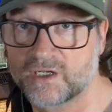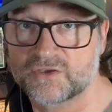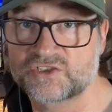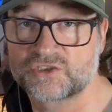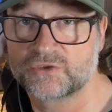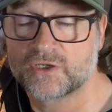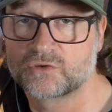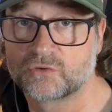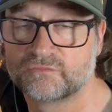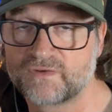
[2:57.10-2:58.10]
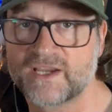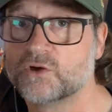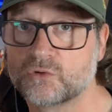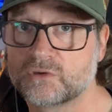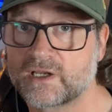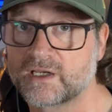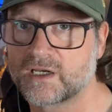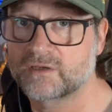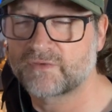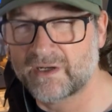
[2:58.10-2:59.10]
at the studio called Vale,
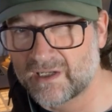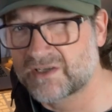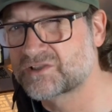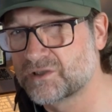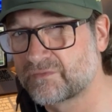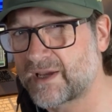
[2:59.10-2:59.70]
a very nice lovely